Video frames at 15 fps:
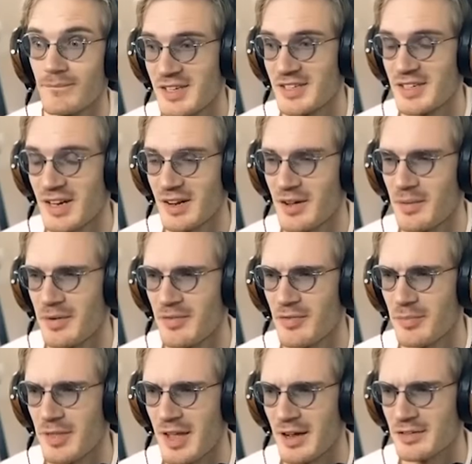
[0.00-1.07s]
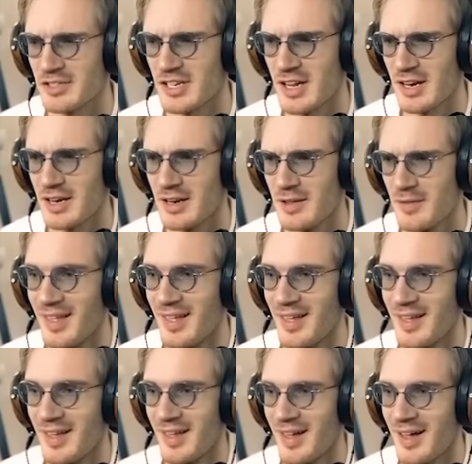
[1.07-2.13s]
Is that coming from the outside?
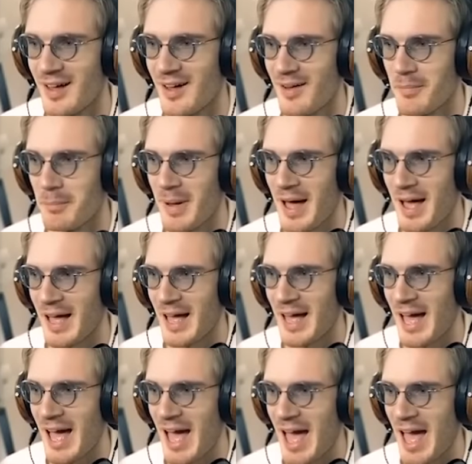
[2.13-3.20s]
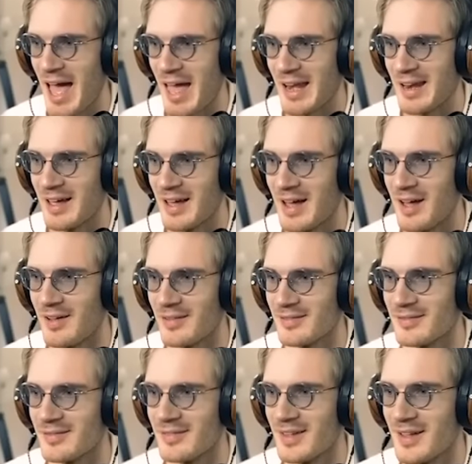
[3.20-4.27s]
Oh my god.
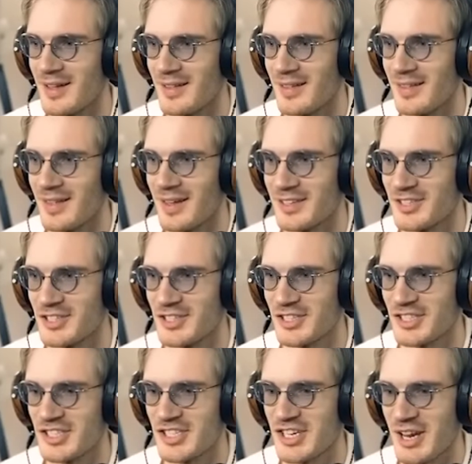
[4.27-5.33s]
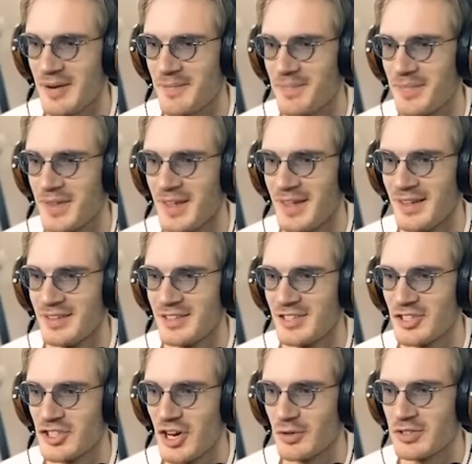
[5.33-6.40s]
Oh, I should just sit. This
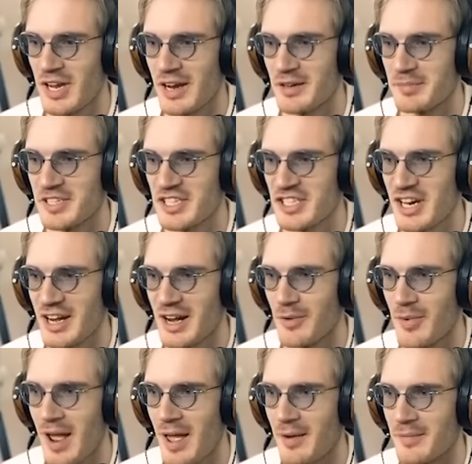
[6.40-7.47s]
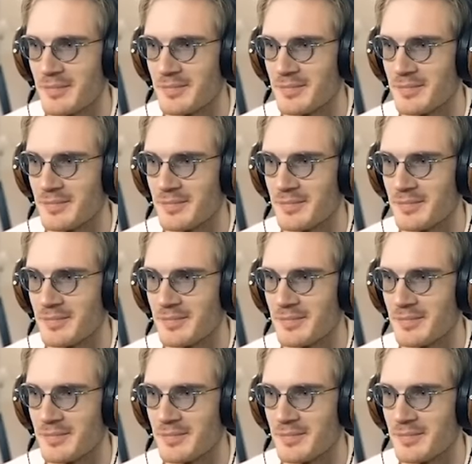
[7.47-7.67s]
is no time to be sitting around.